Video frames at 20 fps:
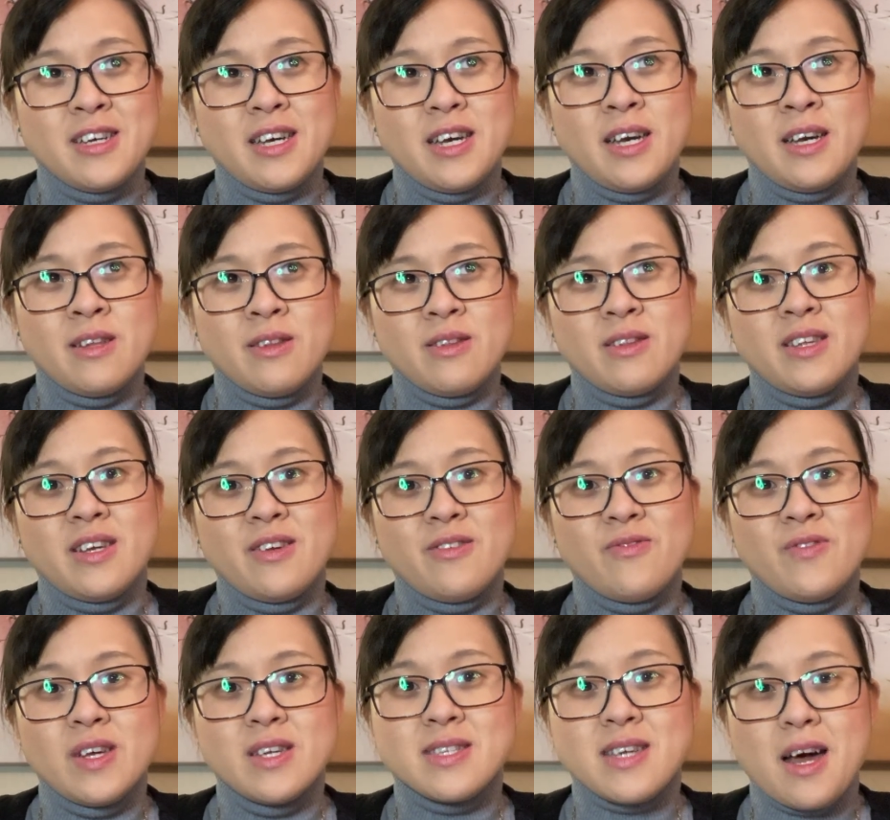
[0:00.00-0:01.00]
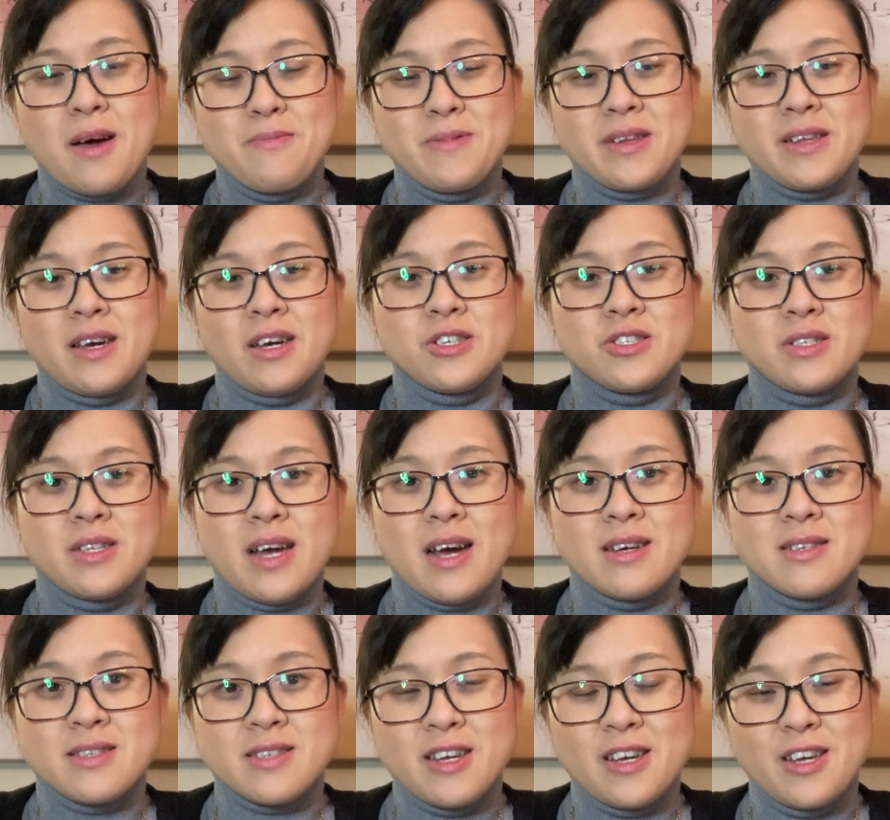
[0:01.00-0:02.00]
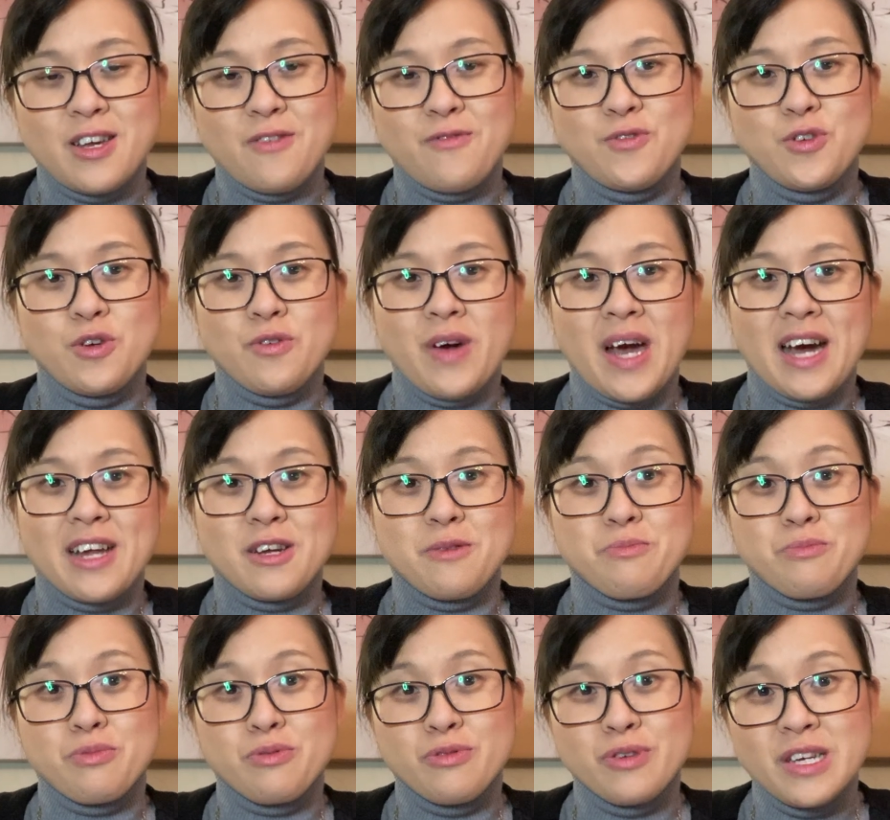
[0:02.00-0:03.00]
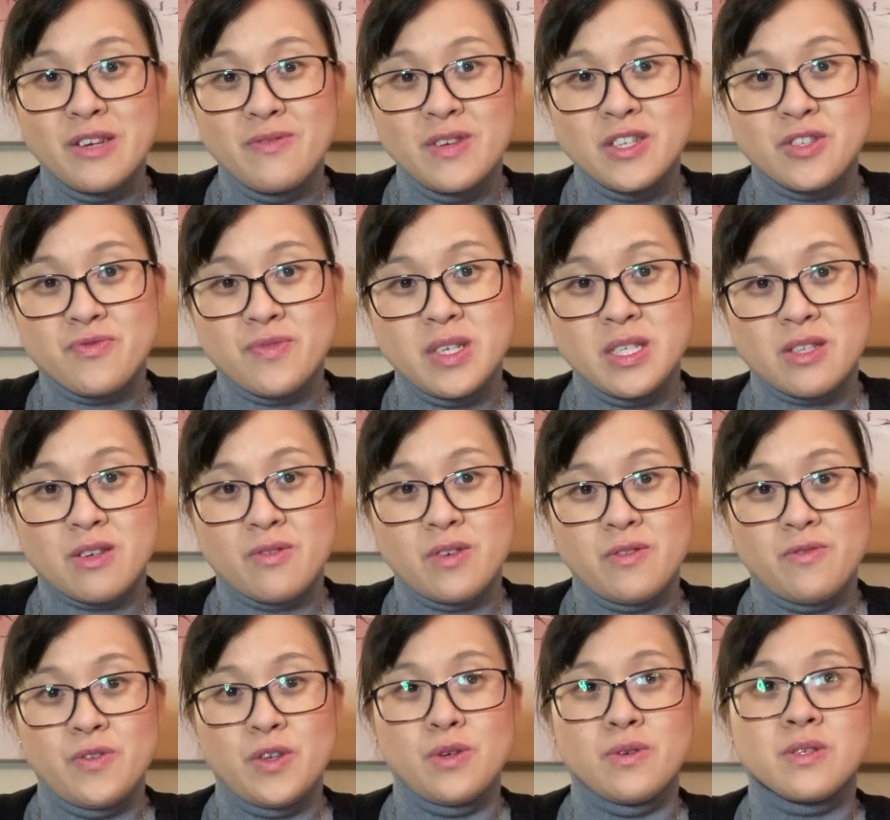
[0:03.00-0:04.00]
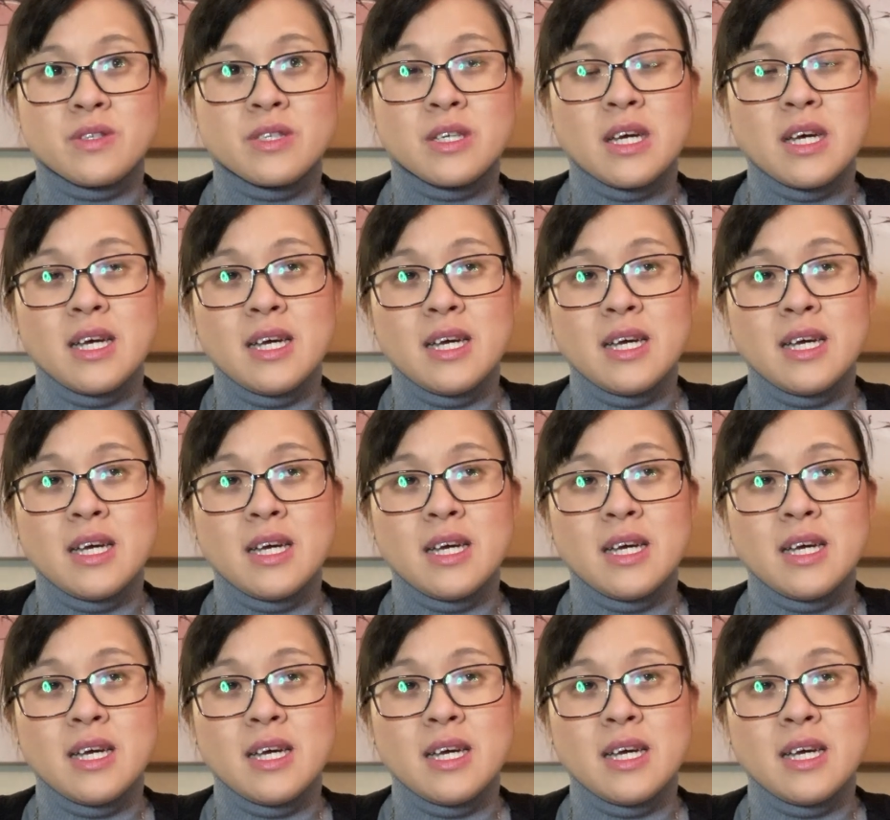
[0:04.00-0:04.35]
in the visa application asking if you've had a previous visa refused.